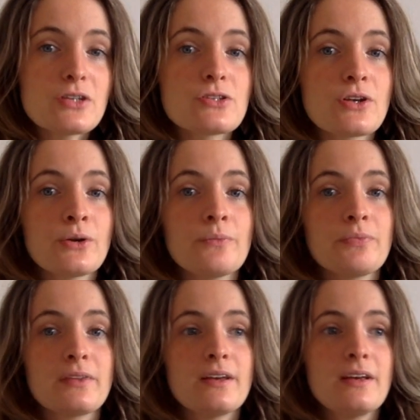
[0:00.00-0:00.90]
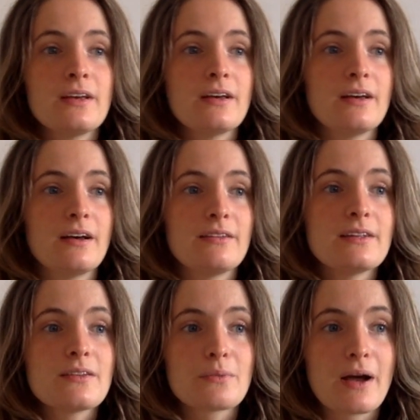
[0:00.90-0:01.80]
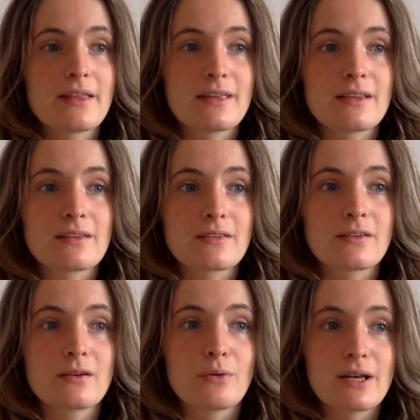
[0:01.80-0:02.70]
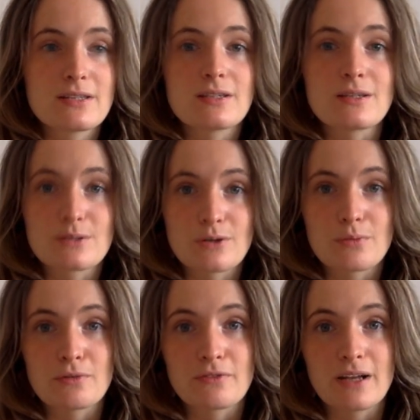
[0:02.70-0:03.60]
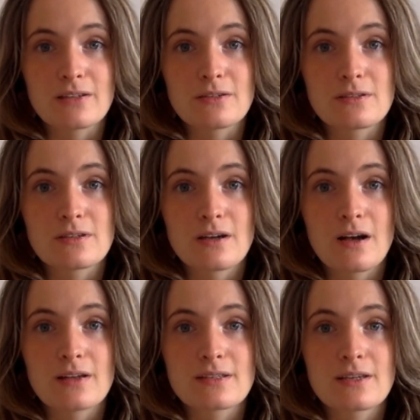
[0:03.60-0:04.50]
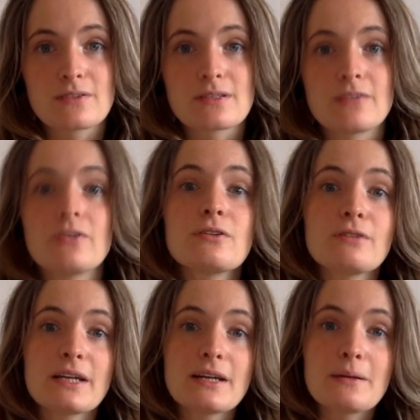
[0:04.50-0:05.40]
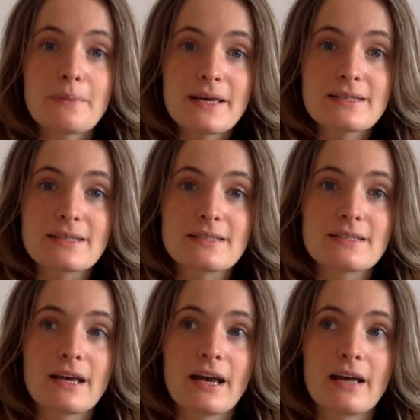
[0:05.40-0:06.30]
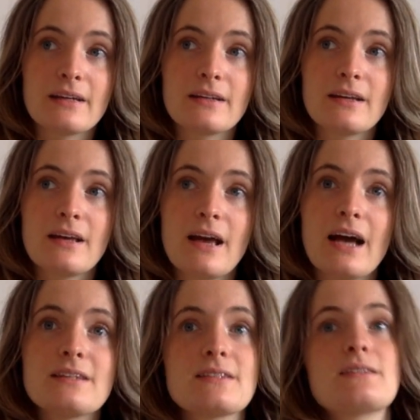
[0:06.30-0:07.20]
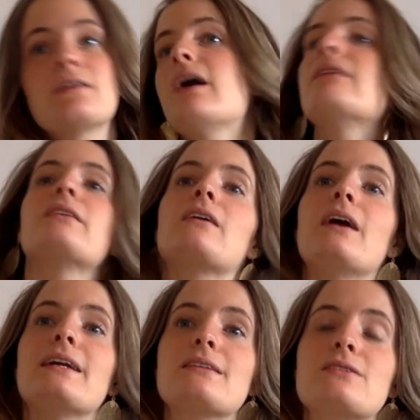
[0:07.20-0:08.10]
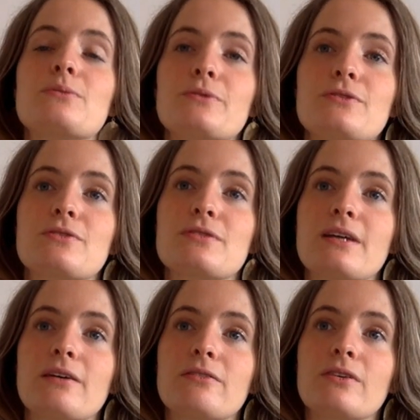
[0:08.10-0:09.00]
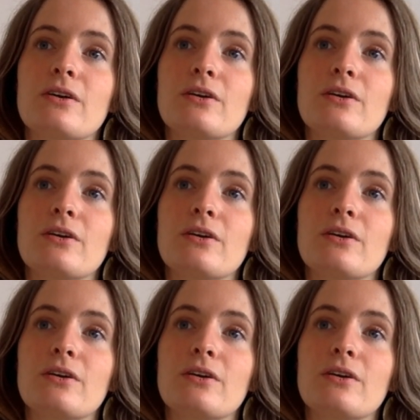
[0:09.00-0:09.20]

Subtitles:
So this is why I think this question is so profound, to start asking yourself on a regular basis, and to start having kindness towards yourself